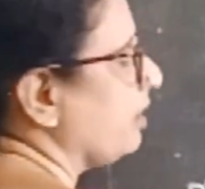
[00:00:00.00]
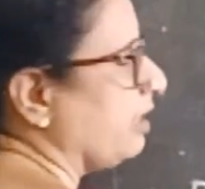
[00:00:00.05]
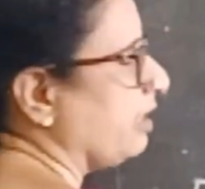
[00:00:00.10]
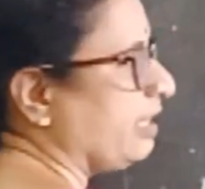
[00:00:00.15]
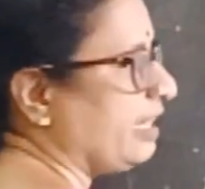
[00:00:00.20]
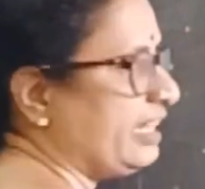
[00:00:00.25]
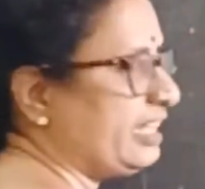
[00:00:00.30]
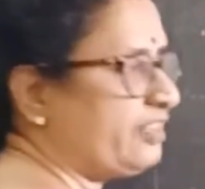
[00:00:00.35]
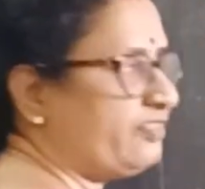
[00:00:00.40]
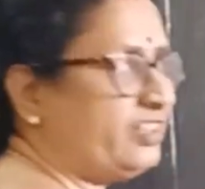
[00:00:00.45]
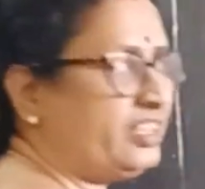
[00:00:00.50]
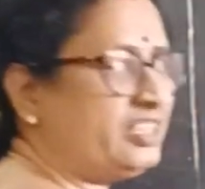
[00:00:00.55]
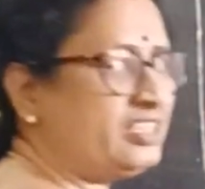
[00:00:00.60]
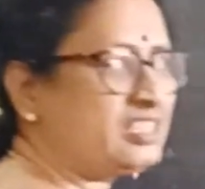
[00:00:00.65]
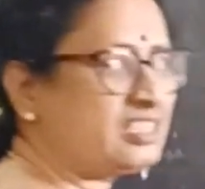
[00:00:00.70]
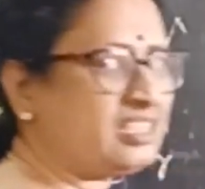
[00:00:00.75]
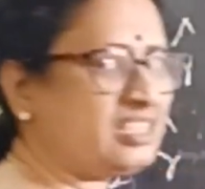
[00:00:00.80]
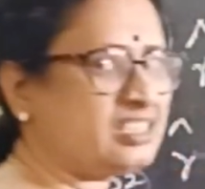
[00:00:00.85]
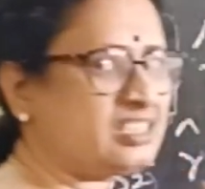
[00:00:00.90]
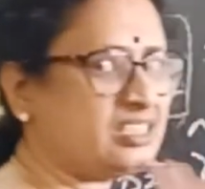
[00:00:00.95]
Like we
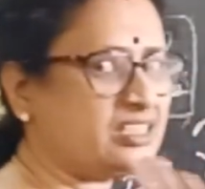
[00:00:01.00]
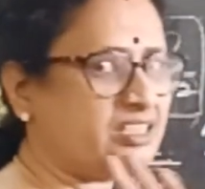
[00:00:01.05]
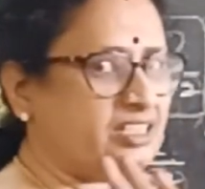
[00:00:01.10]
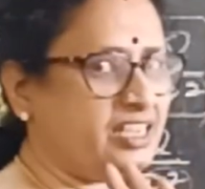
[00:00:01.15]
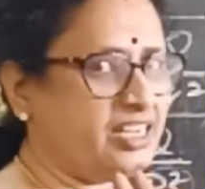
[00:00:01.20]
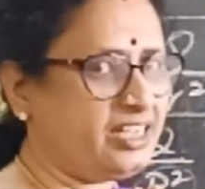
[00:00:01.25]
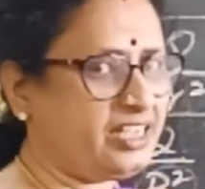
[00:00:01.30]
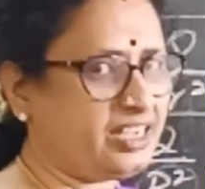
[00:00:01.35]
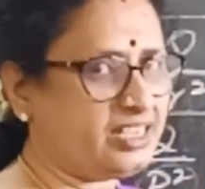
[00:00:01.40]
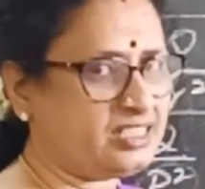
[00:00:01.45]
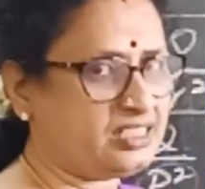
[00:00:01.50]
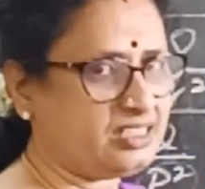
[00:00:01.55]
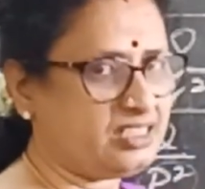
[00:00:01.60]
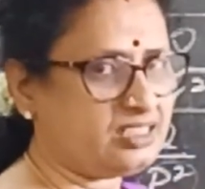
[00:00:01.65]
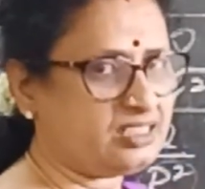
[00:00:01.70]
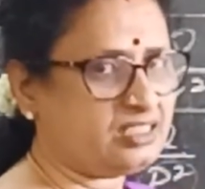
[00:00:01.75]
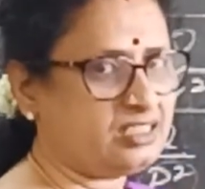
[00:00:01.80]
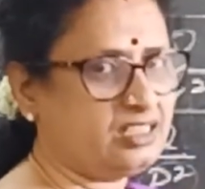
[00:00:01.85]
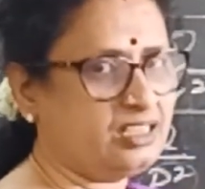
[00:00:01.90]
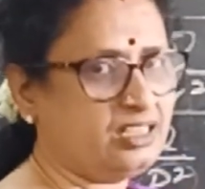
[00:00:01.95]
discussed 3
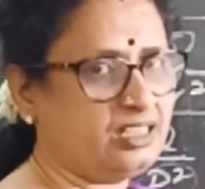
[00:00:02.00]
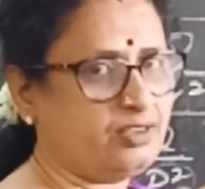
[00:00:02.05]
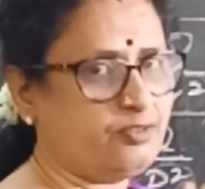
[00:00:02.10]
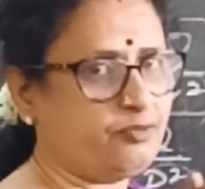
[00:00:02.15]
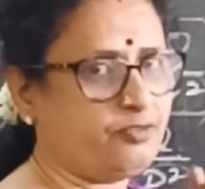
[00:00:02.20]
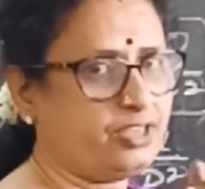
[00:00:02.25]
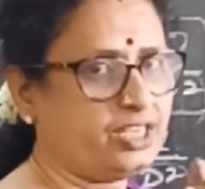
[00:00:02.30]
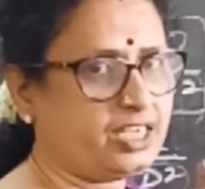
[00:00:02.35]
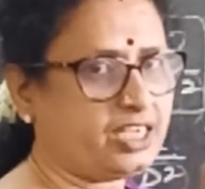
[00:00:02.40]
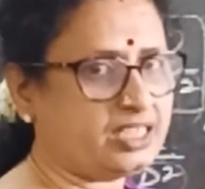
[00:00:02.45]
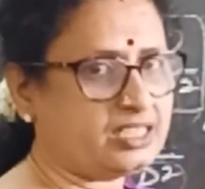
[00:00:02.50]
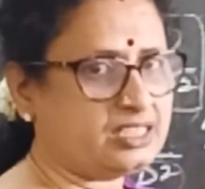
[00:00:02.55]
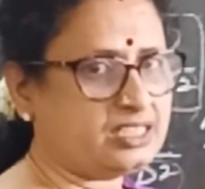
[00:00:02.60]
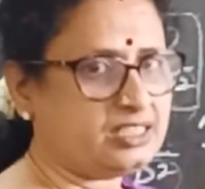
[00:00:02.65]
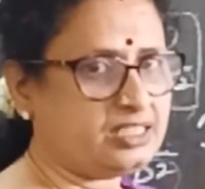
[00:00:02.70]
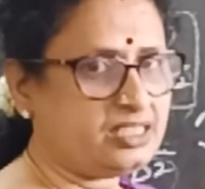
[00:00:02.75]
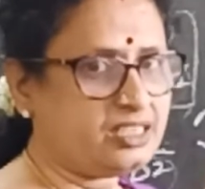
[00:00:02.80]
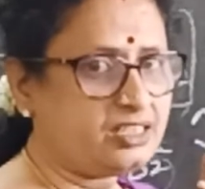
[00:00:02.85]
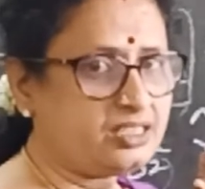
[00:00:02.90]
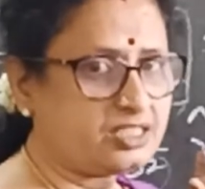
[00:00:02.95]
cases, we
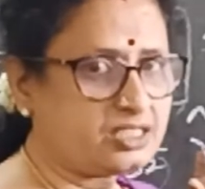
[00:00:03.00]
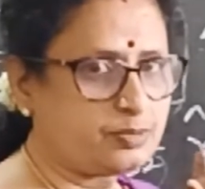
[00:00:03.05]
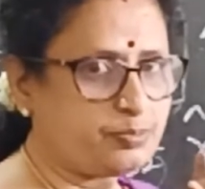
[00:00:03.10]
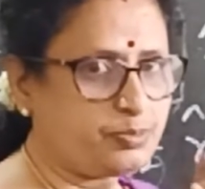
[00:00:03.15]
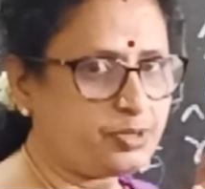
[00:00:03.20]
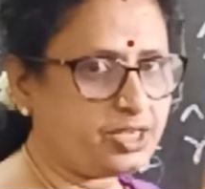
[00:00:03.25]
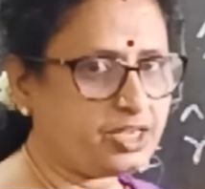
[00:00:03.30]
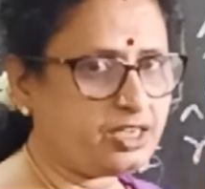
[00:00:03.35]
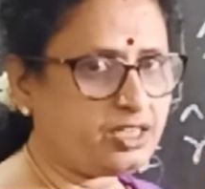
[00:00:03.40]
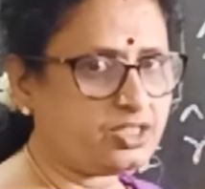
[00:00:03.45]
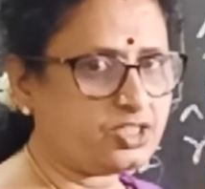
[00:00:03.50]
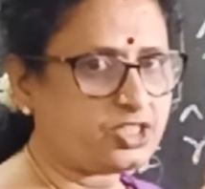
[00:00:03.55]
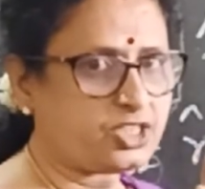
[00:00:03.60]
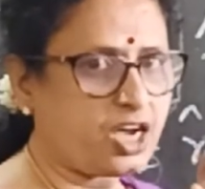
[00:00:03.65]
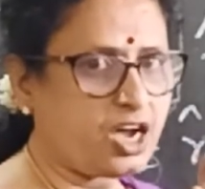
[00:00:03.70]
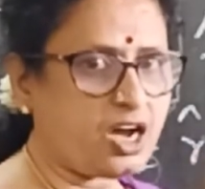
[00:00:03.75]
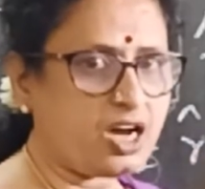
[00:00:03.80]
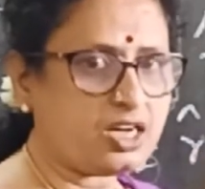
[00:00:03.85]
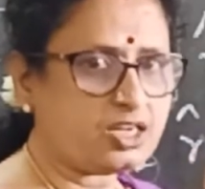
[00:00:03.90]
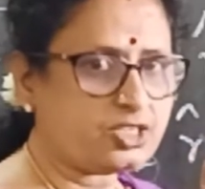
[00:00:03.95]
considered a sphere,
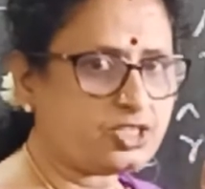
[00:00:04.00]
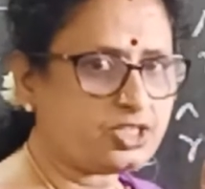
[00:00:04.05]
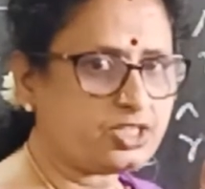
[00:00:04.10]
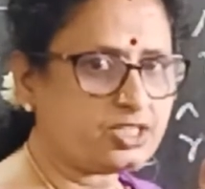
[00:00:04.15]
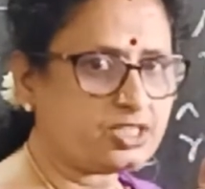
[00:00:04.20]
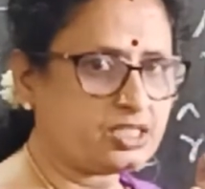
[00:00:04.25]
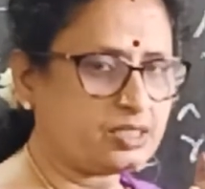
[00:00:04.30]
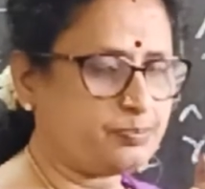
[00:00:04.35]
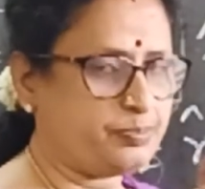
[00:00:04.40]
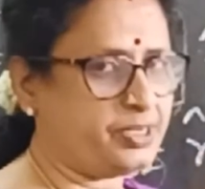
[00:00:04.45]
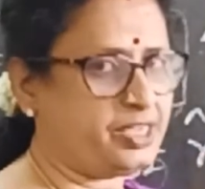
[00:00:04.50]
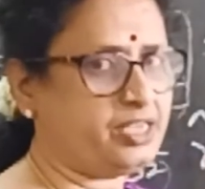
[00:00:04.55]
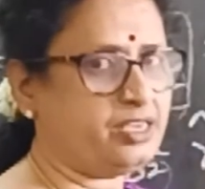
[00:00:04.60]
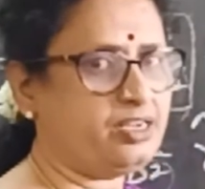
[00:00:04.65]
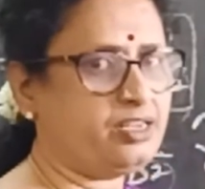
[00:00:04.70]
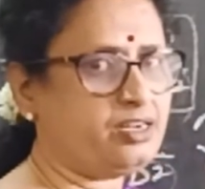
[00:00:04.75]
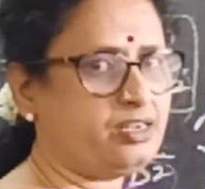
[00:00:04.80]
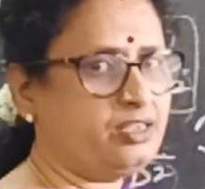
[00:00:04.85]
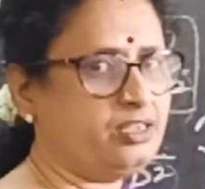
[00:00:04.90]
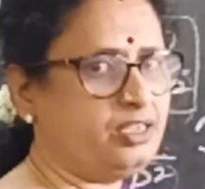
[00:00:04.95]
charged
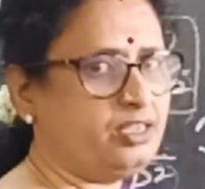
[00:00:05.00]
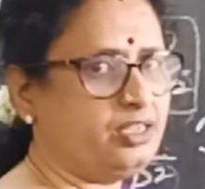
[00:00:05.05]
sphere.